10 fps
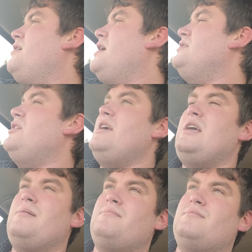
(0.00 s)
a
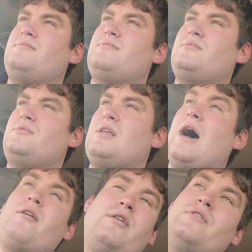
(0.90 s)
team,
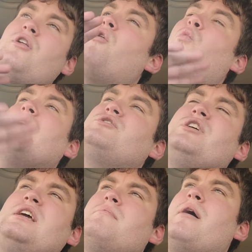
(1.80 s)
I don't even know which
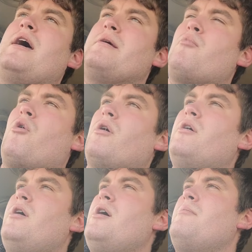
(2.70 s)
team anymore,
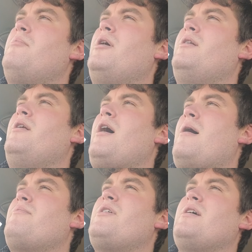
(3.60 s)
but
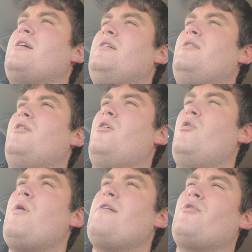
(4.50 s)
I'm thinking
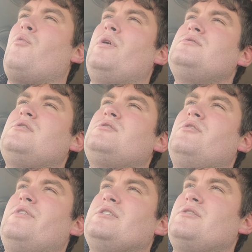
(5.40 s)
whoever wins this
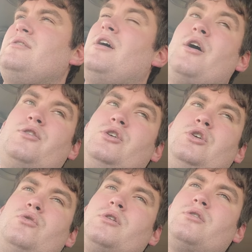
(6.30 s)
division,
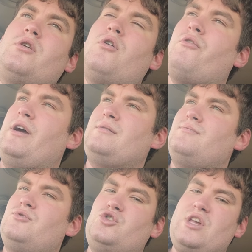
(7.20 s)
you could go like
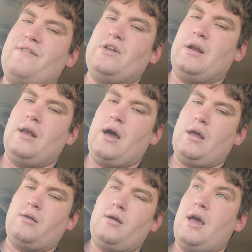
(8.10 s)

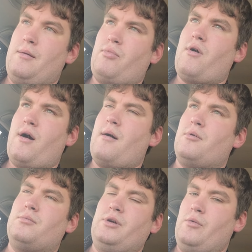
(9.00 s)
7-9 and
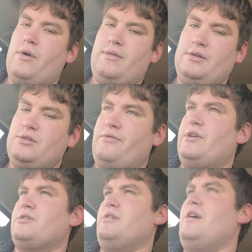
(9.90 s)
probably win this
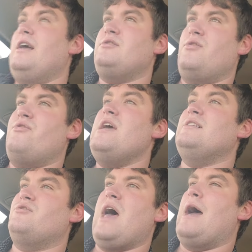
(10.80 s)
division. It's
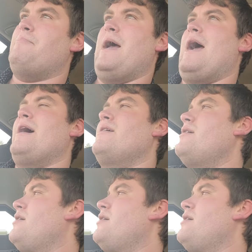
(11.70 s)
that bad.